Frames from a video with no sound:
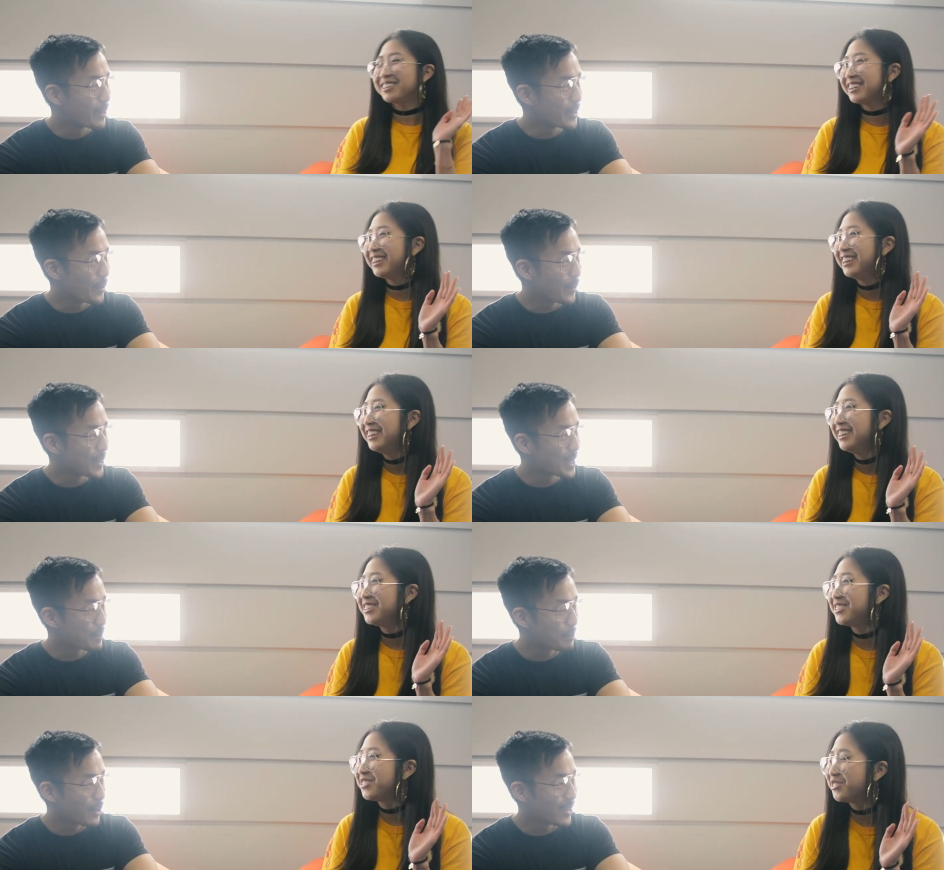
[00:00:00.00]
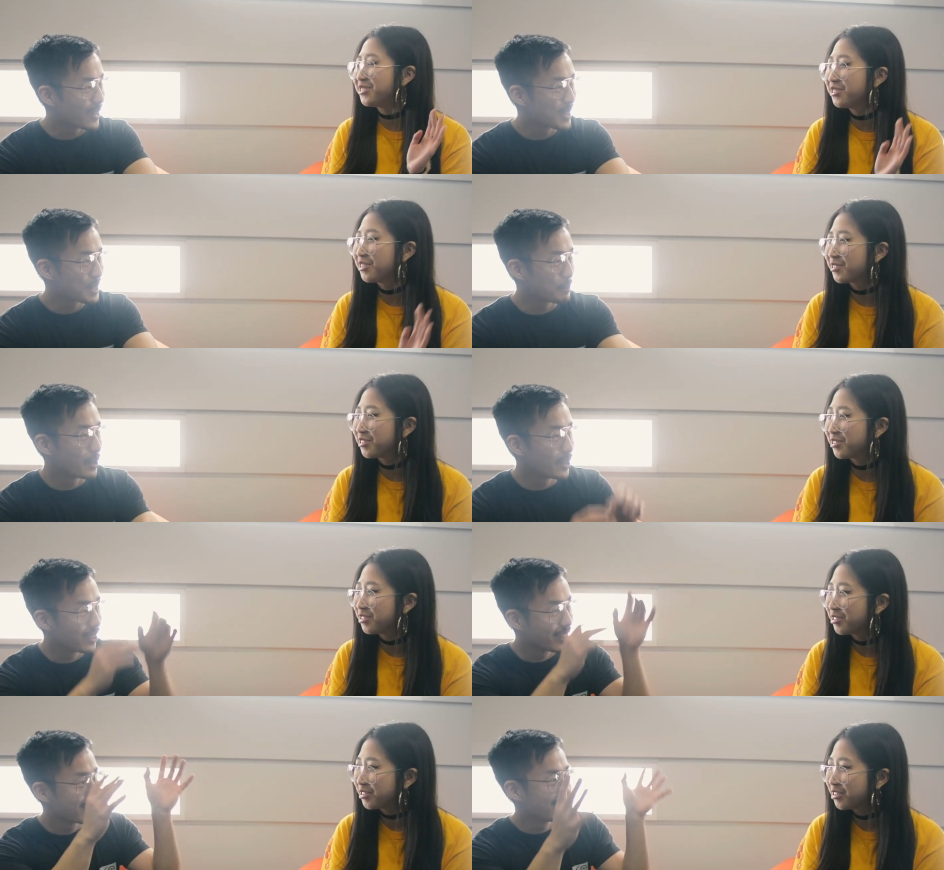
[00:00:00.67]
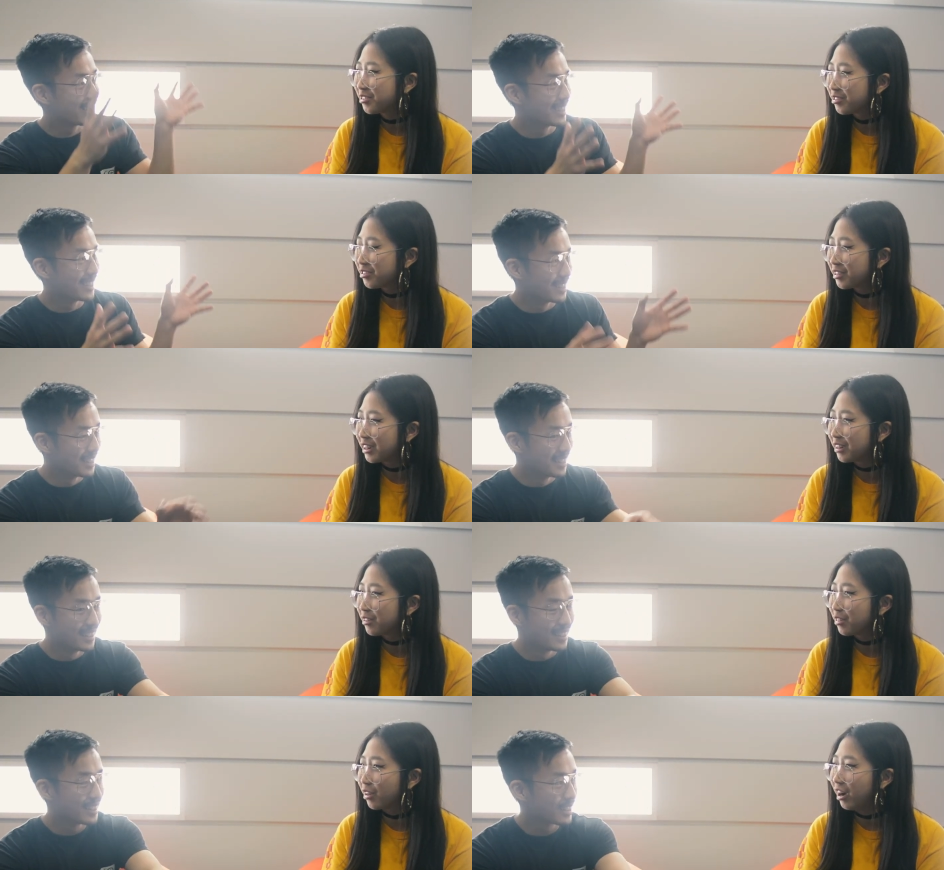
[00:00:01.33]
Speaker 1: Put you on
Speaker 2: the spot spotlight.
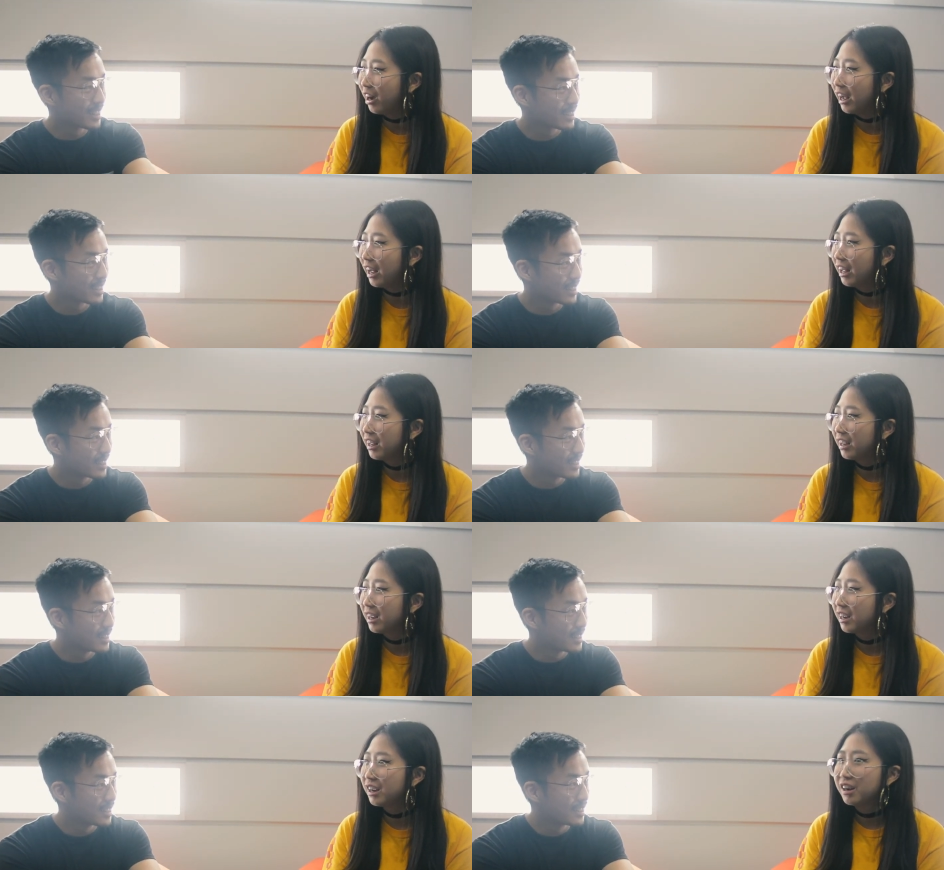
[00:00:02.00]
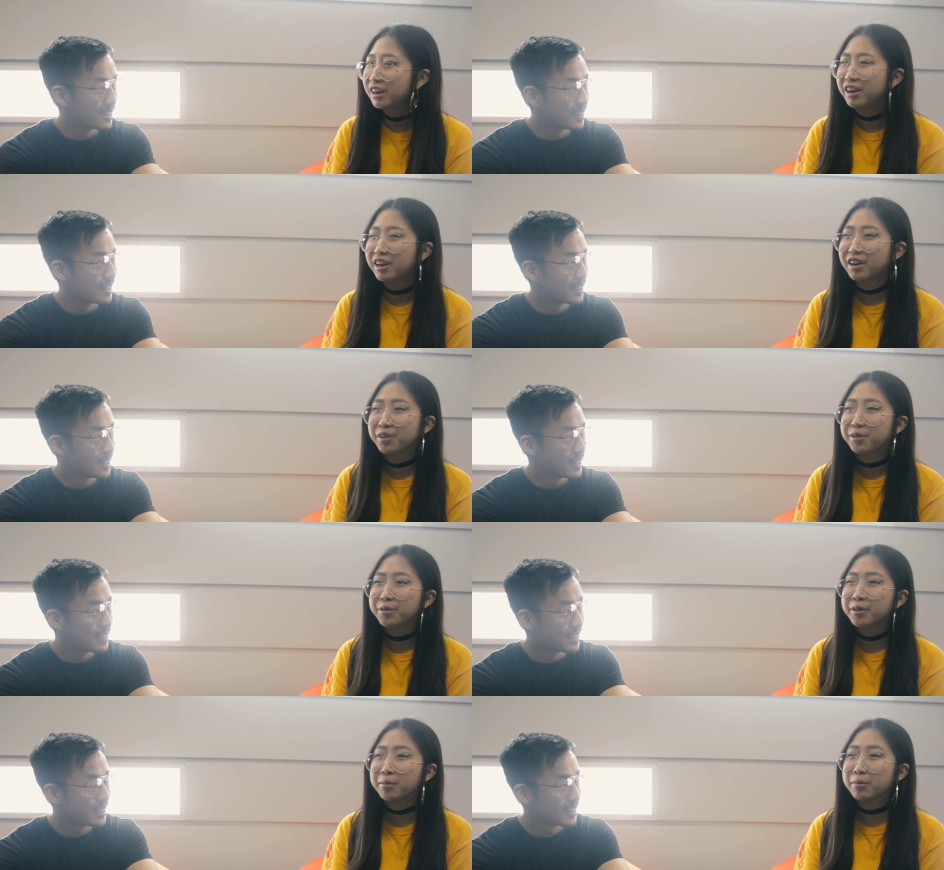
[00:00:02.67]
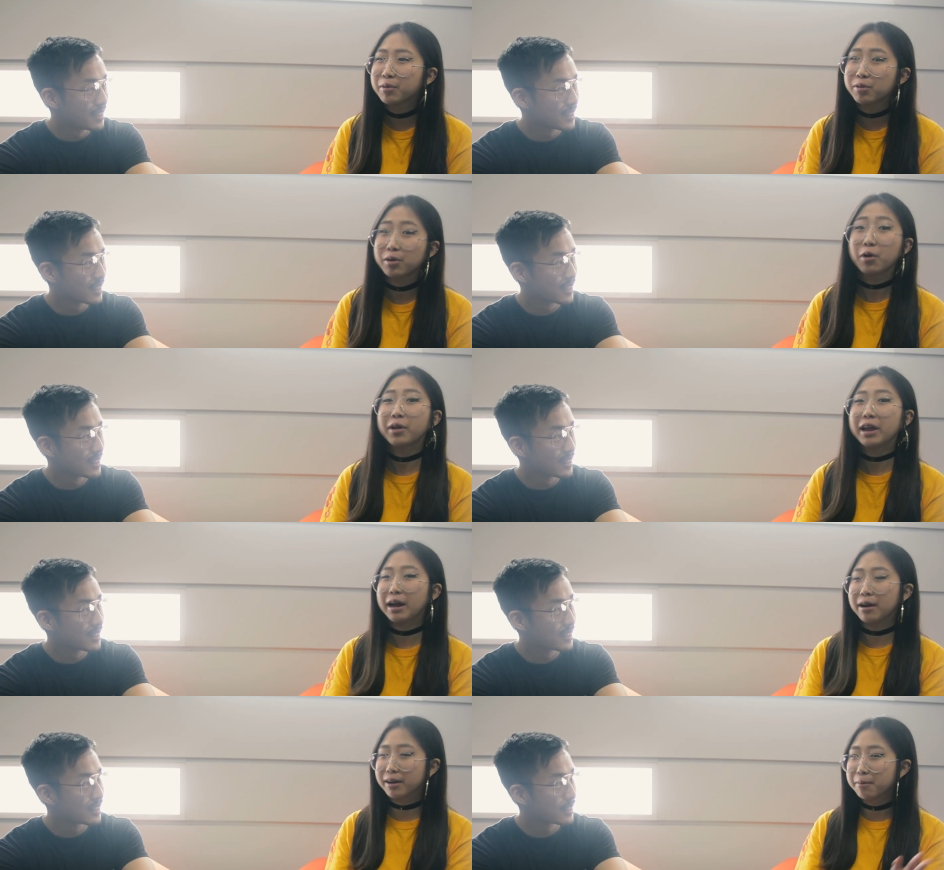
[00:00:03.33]
Speaker 1: Creative thought. Number three. Oh
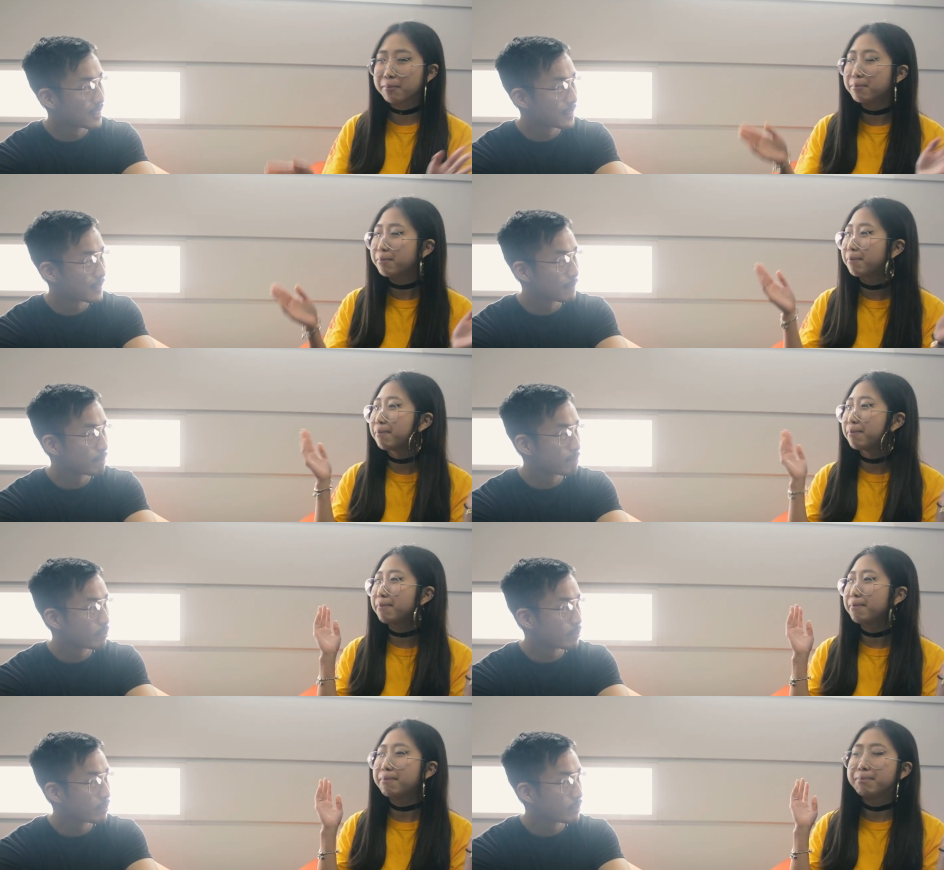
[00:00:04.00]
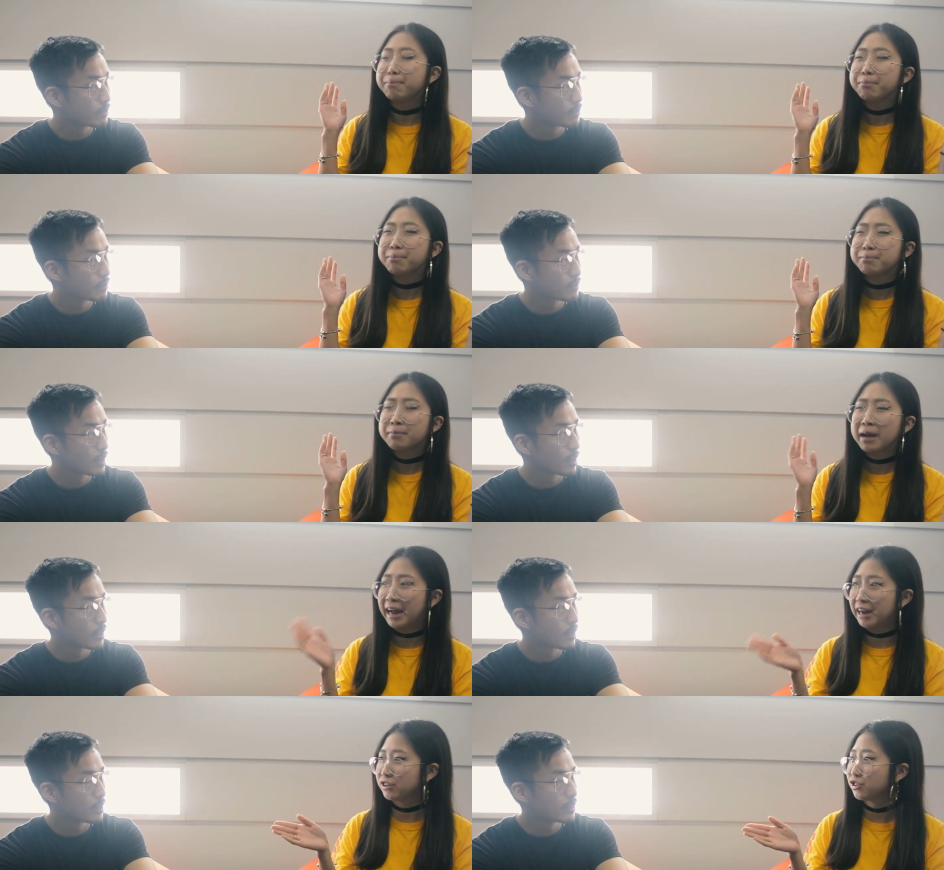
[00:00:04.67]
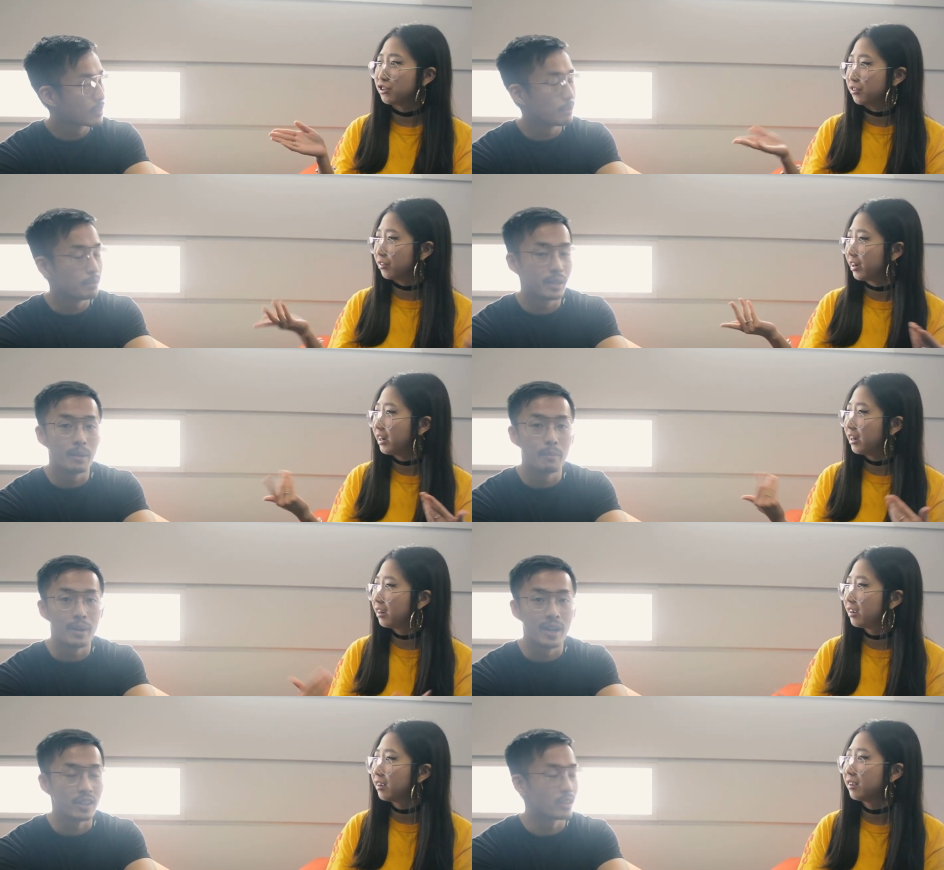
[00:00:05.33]
yeah, come passionate. Be
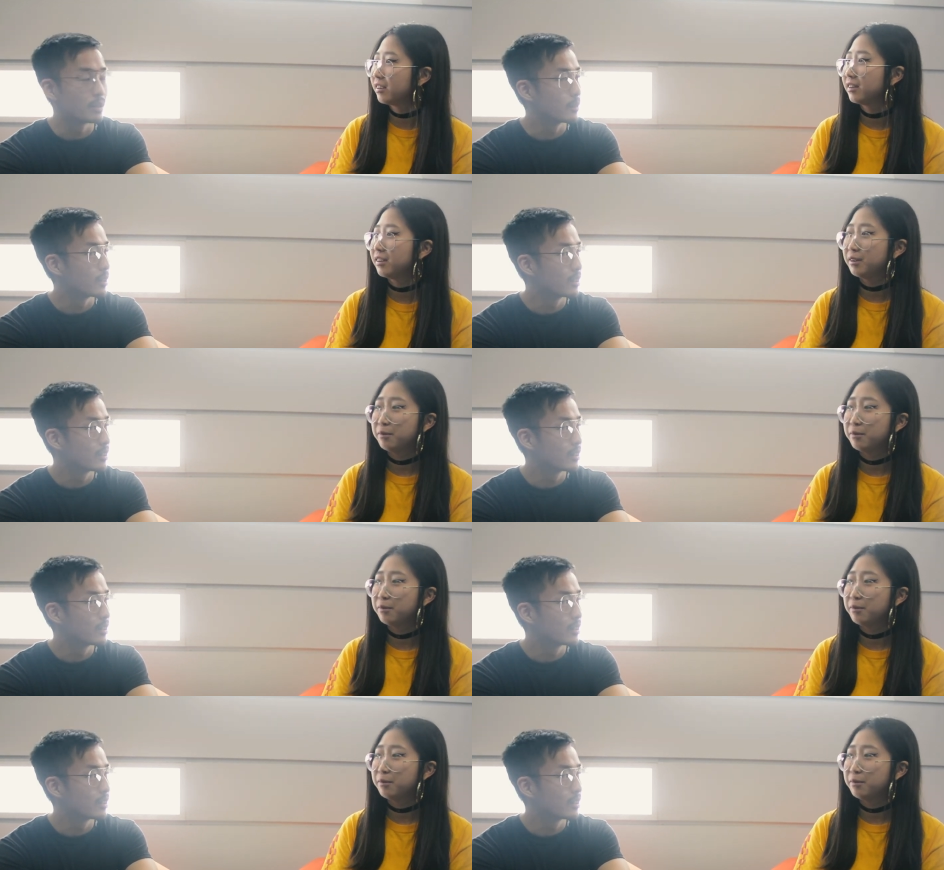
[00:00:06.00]
Speaker 2: compassionate.